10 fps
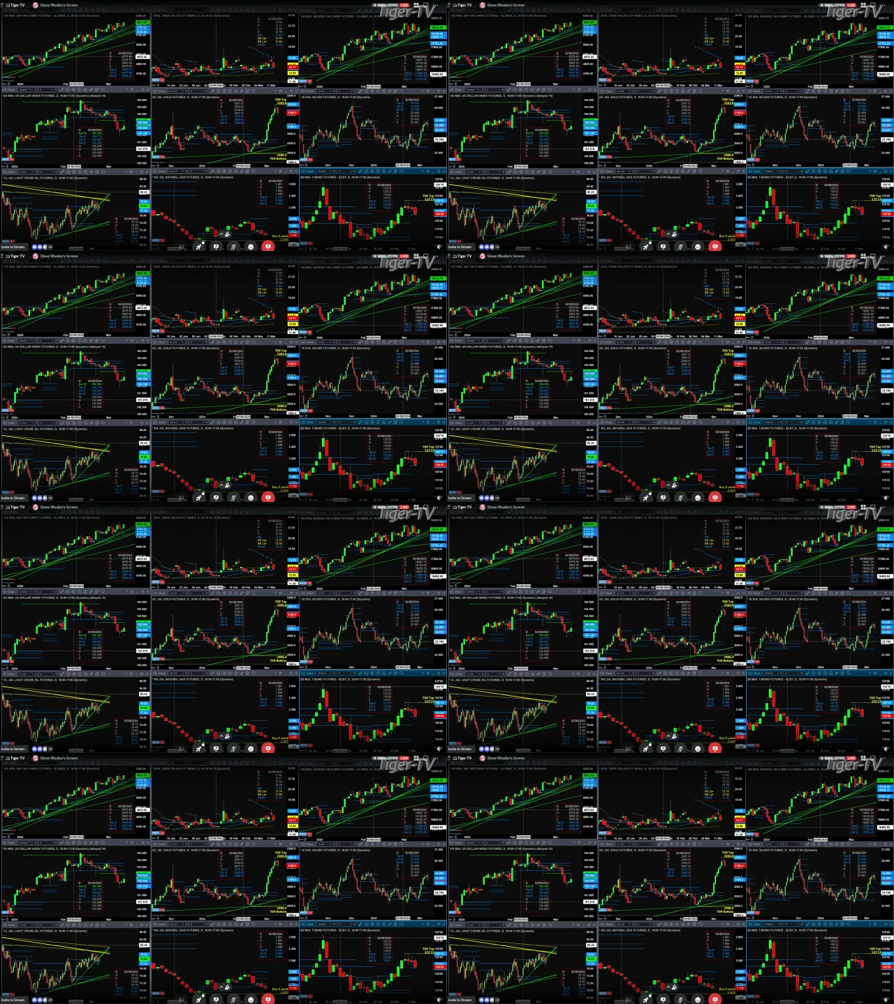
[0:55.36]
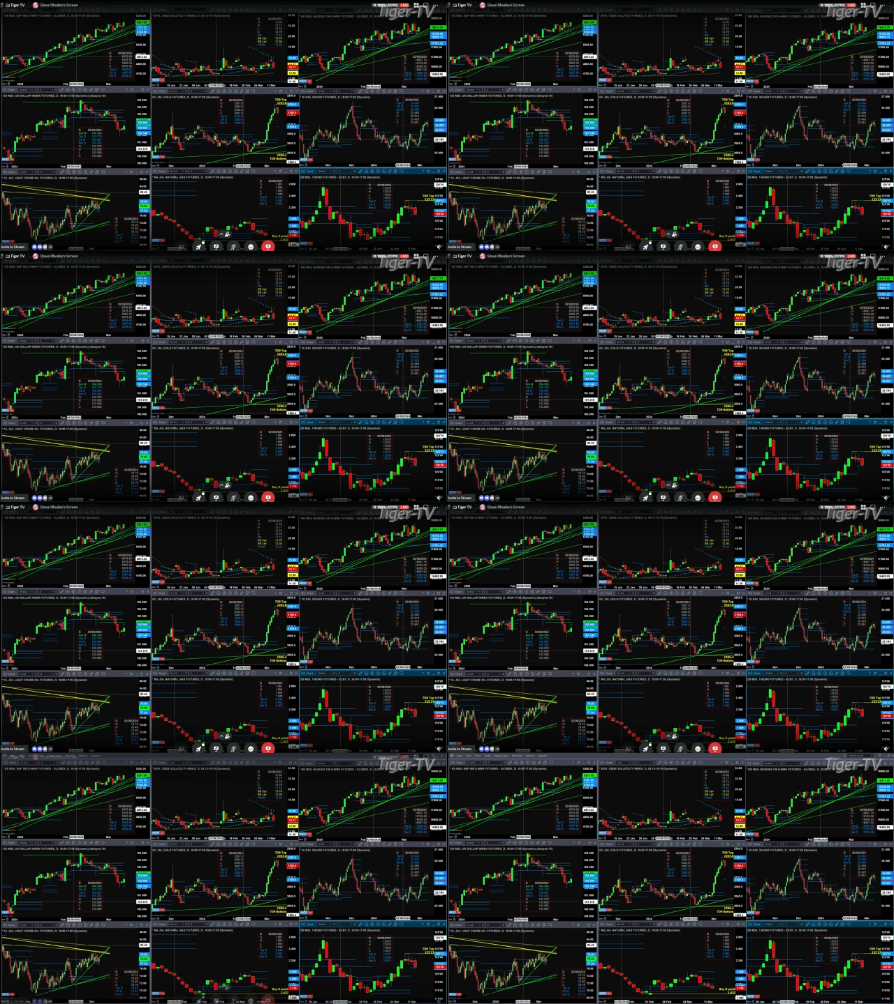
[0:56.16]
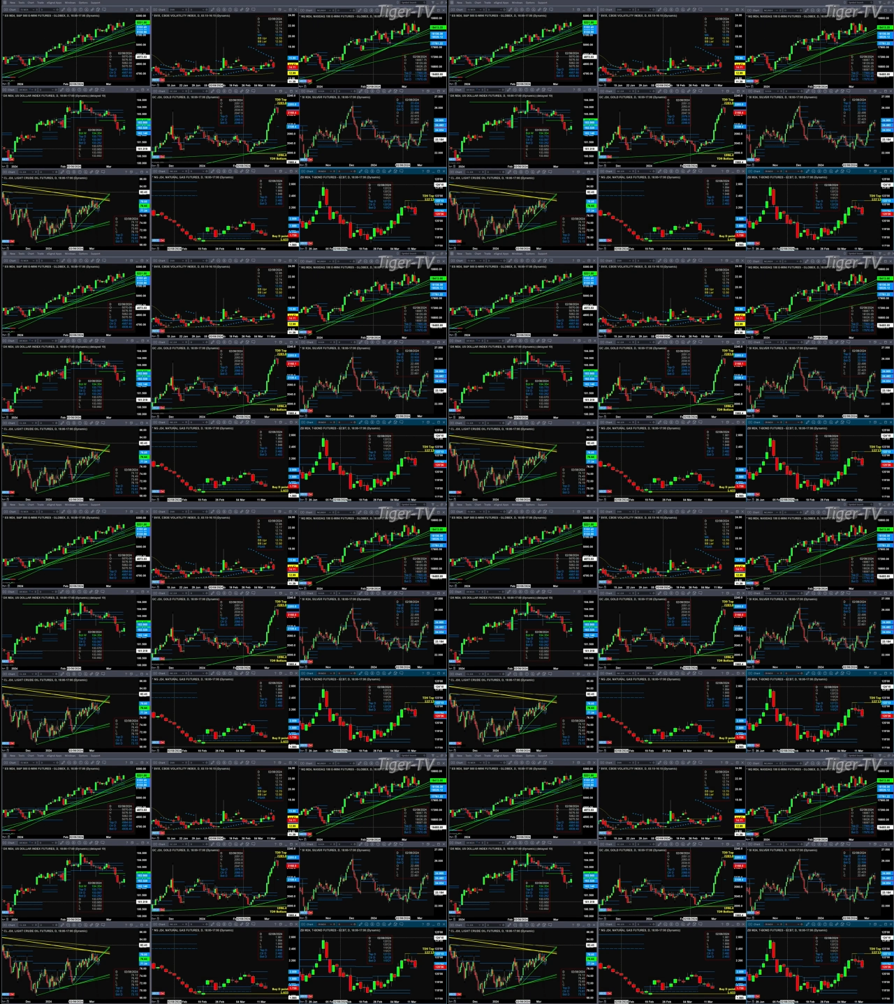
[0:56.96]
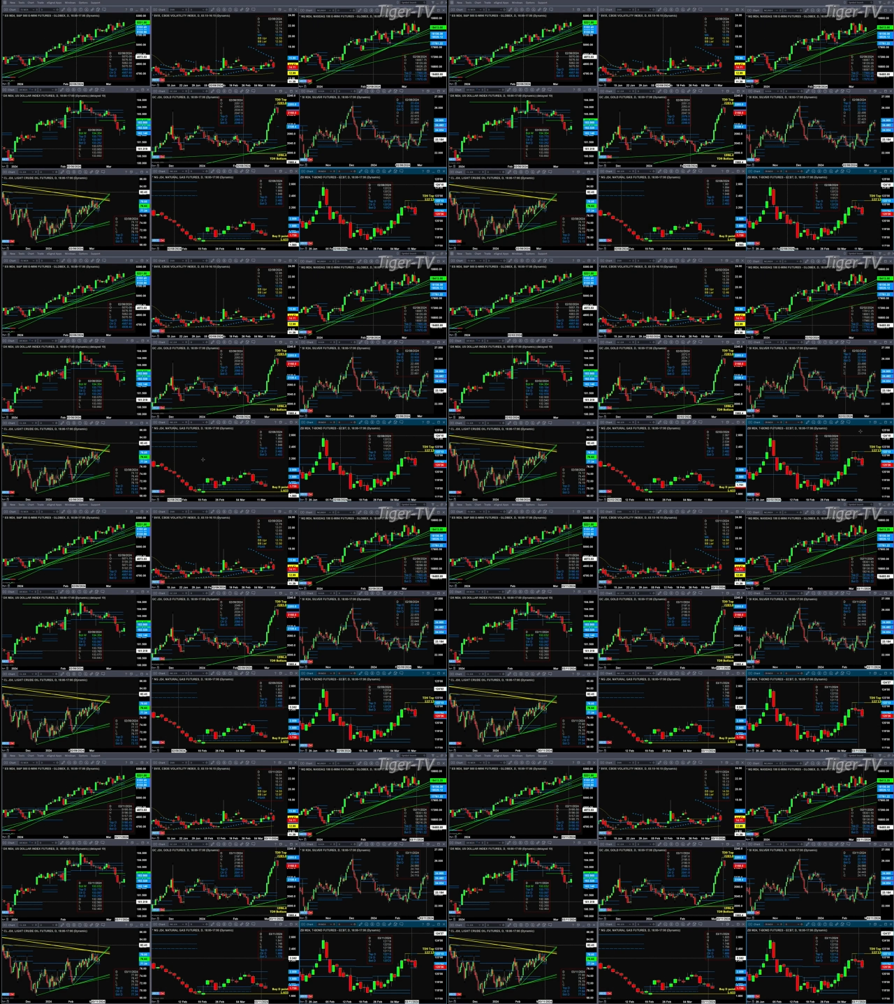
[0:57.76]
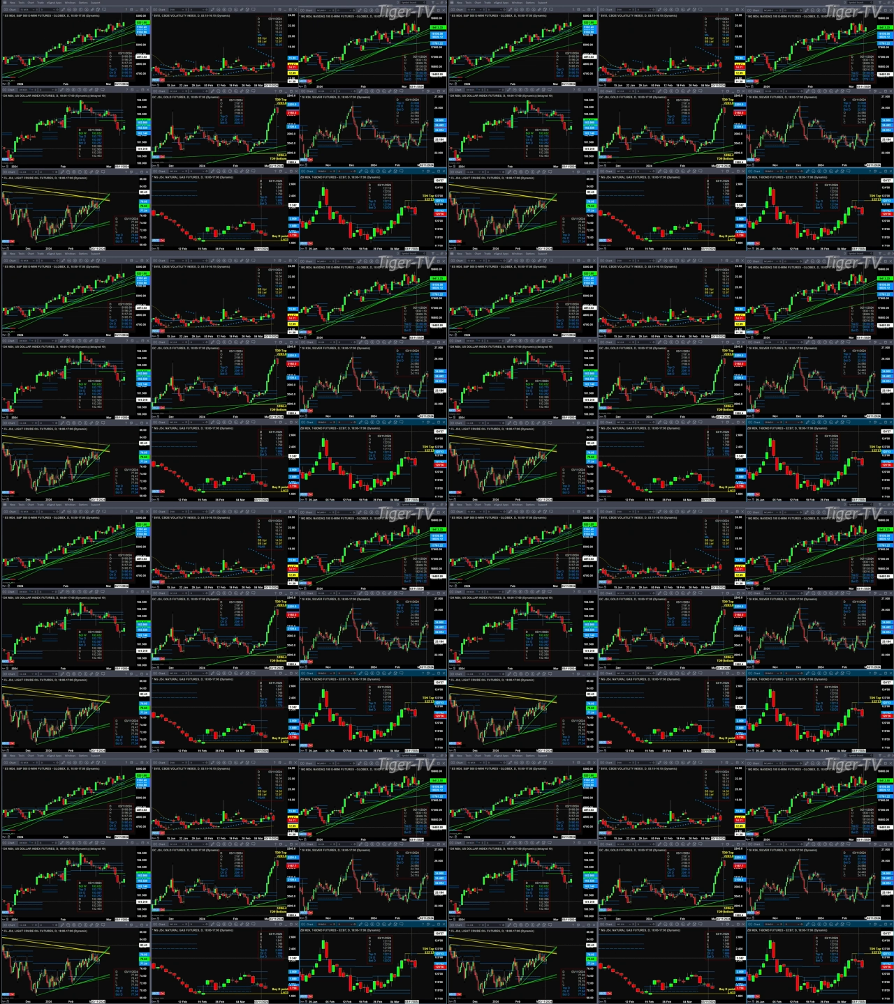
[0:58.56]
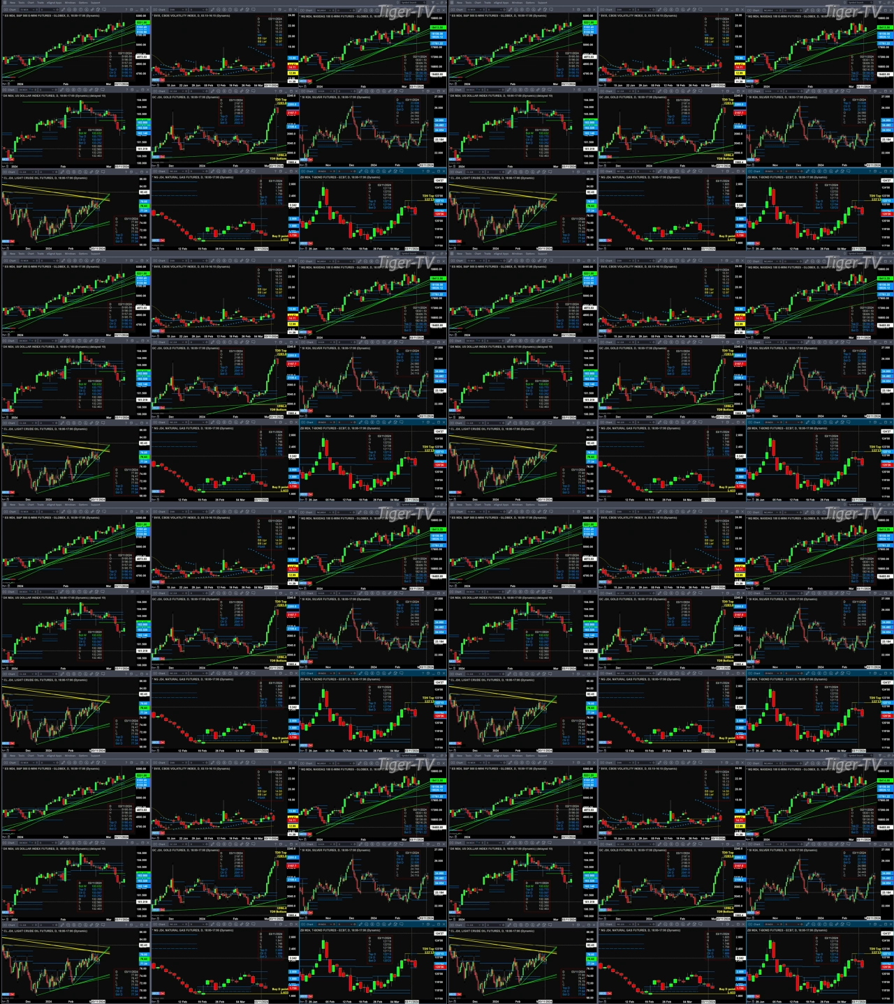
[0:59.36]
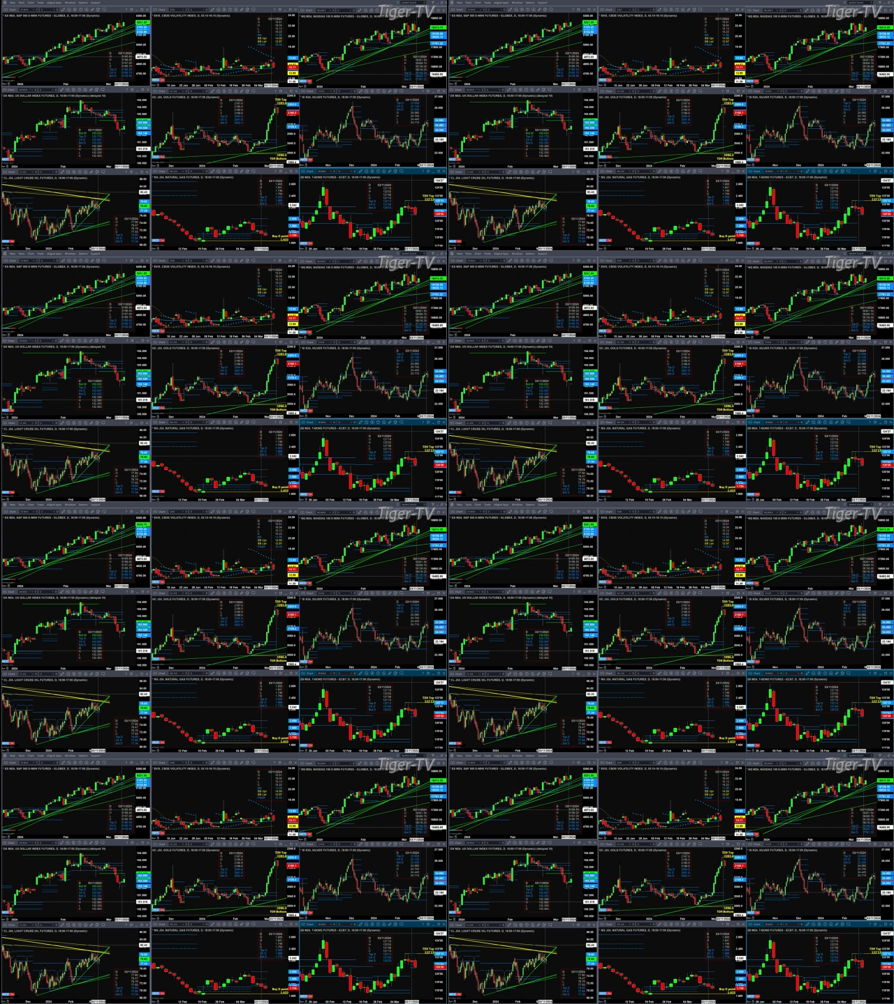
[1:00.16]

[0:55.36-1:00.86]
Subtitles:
No face is visible, so there are no lips to read.